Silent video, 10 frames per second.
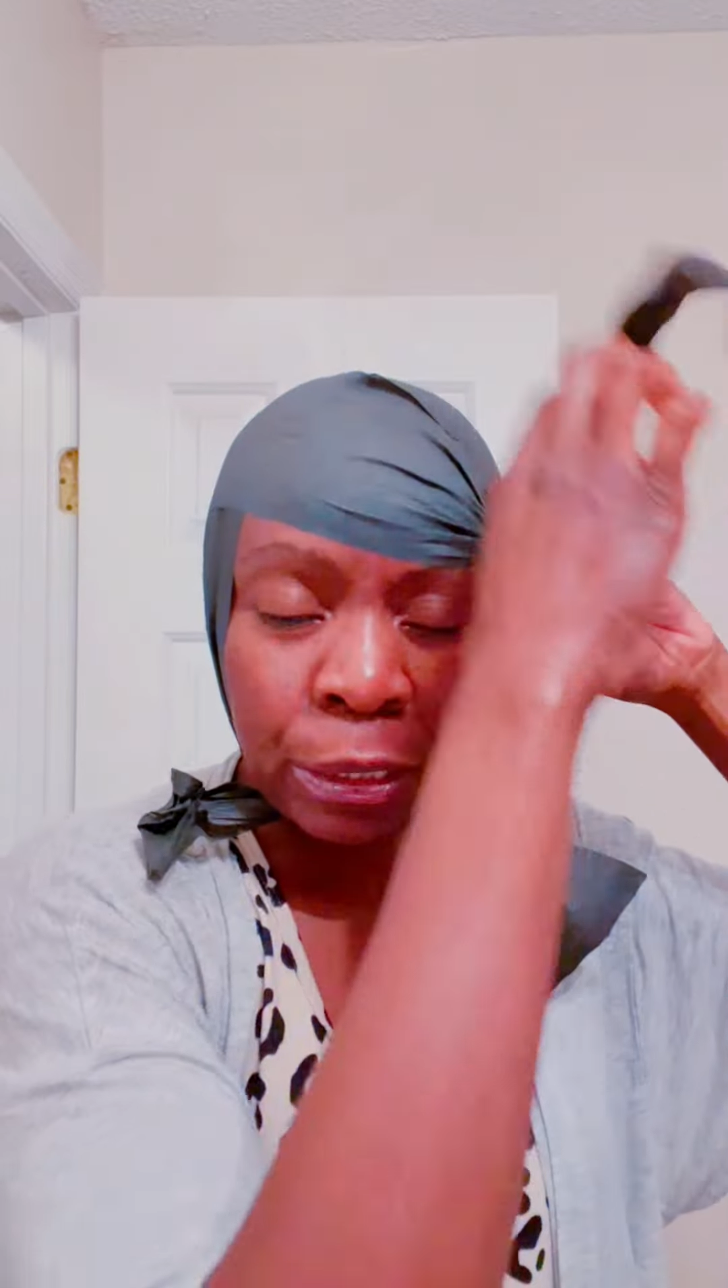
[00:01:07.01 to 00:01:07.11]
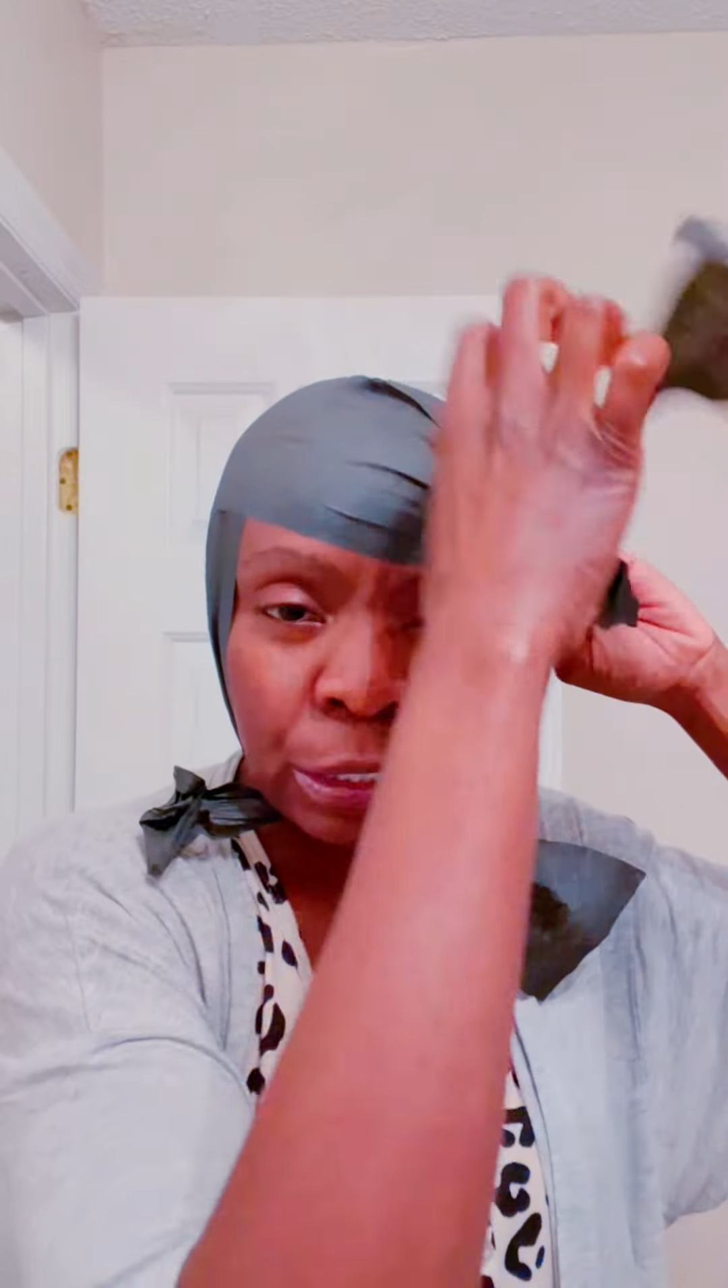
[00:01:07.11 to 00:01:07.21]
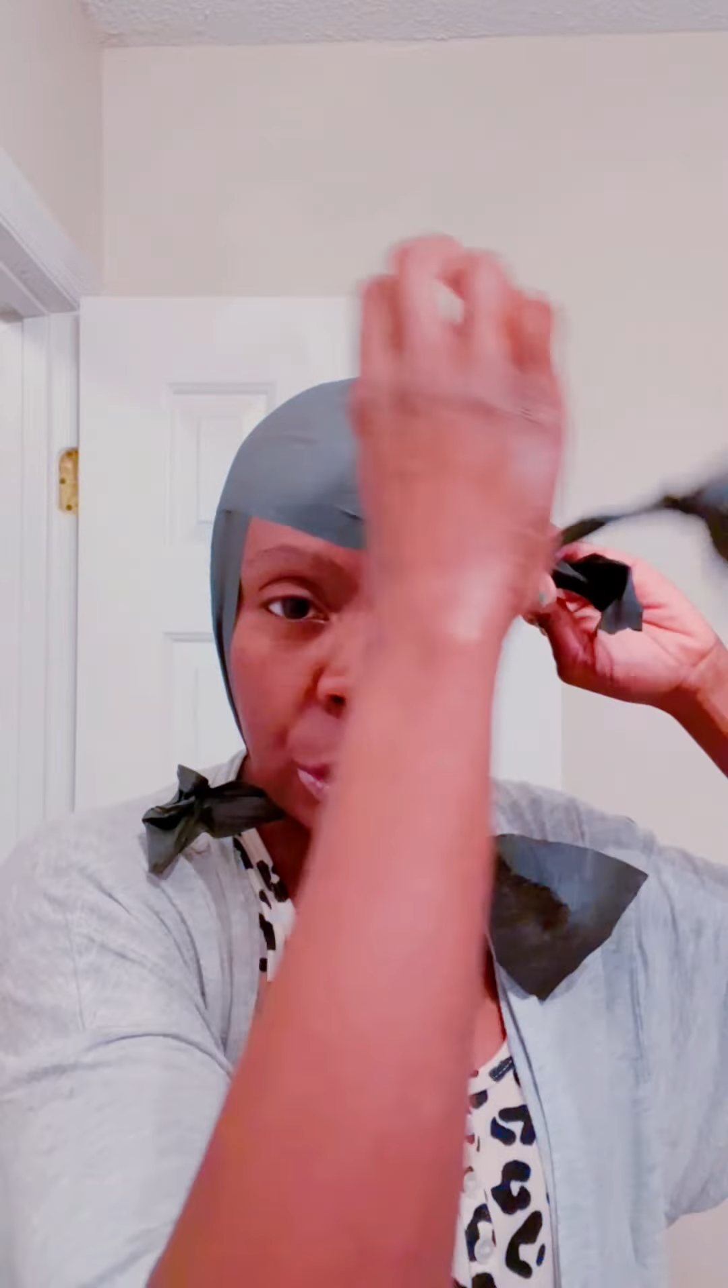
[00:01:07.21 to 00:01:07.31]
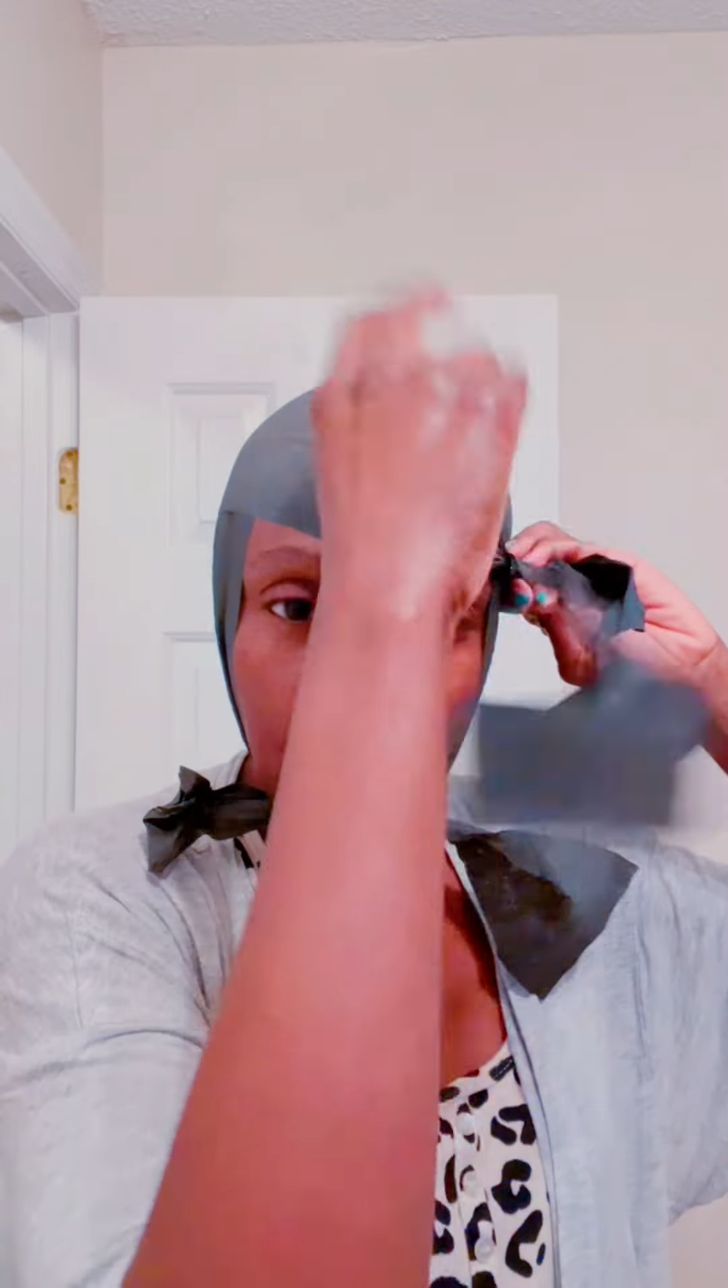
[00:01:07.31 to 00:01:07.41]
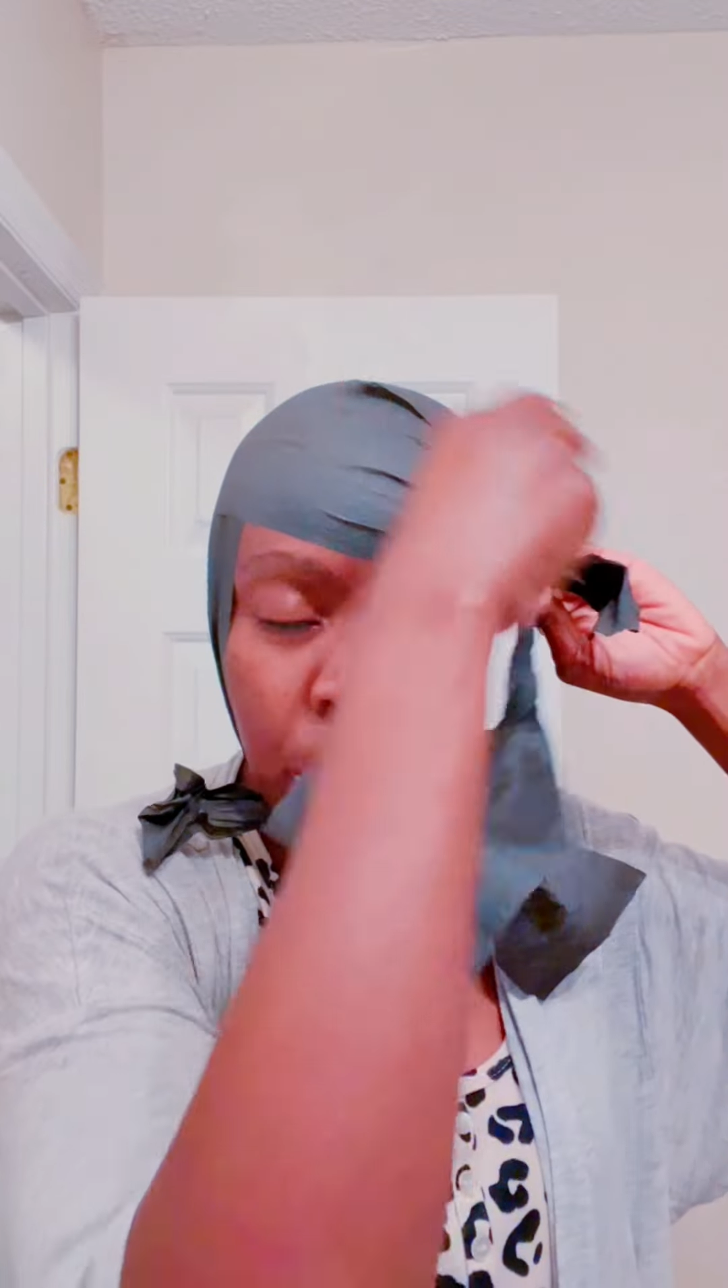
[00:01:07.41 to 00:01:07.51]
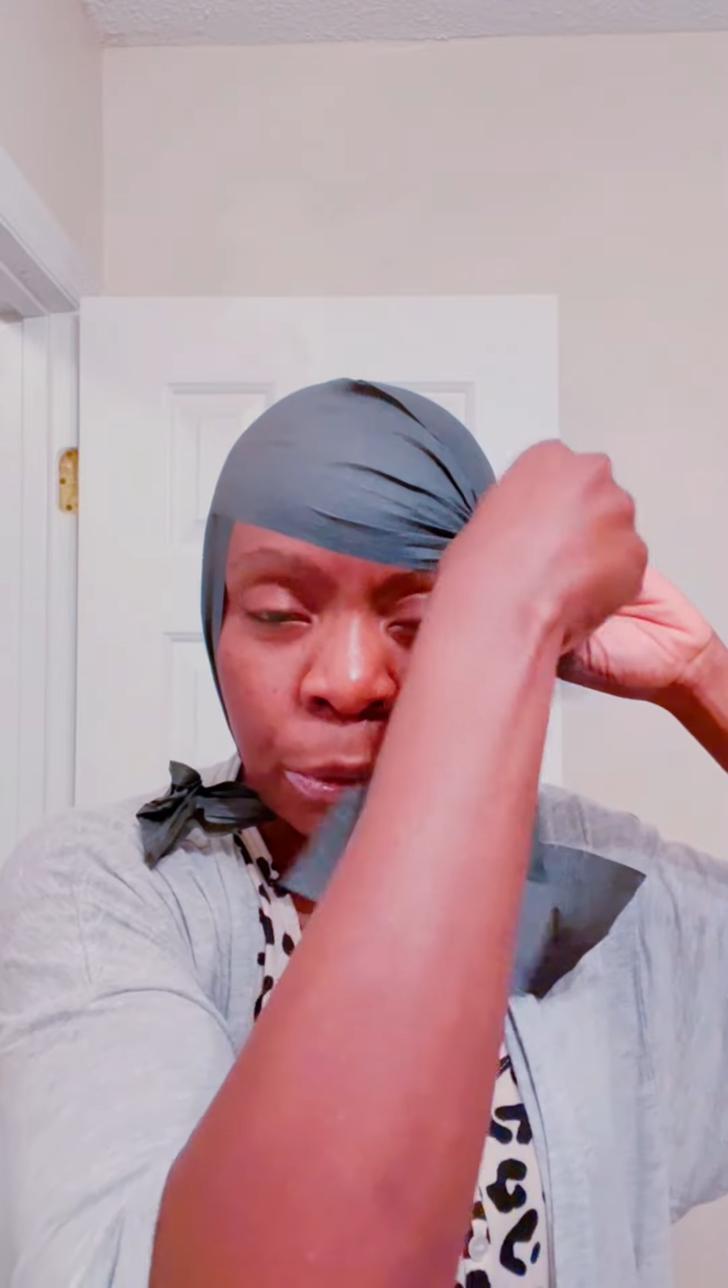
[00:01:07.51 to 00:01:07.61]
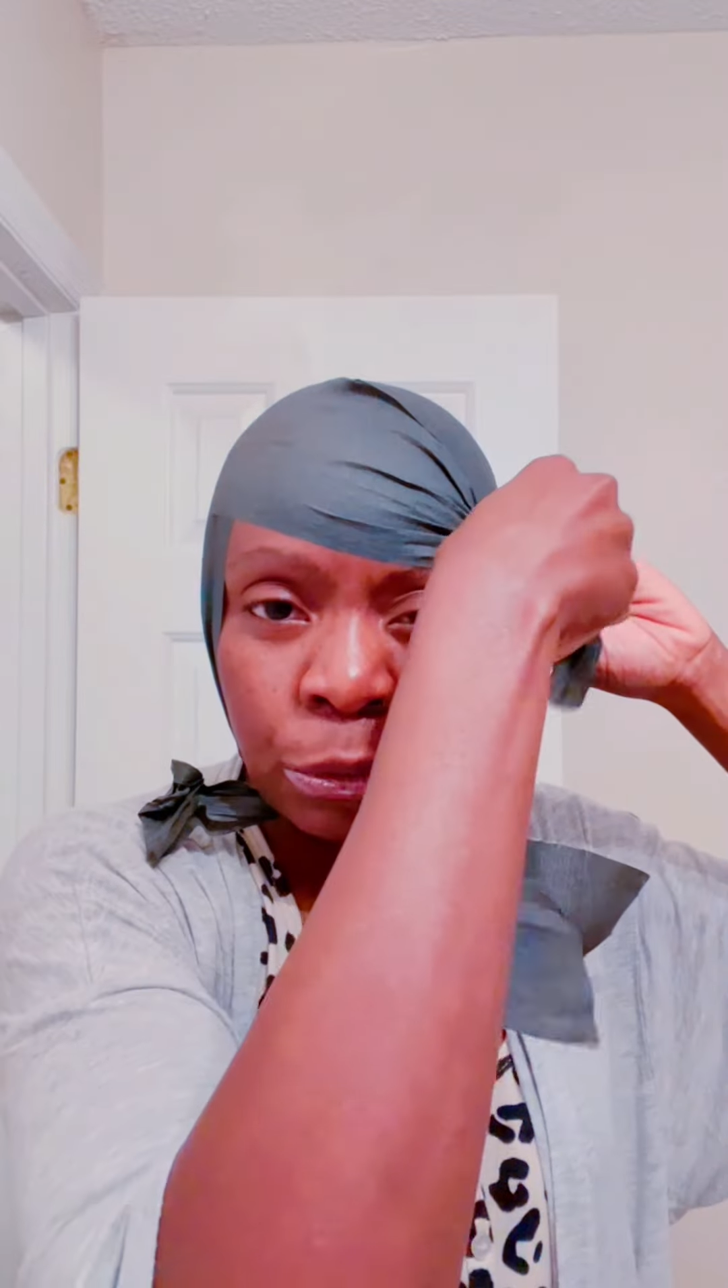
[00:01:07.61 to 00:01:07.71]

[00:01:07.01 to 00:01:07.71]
they're jumbo.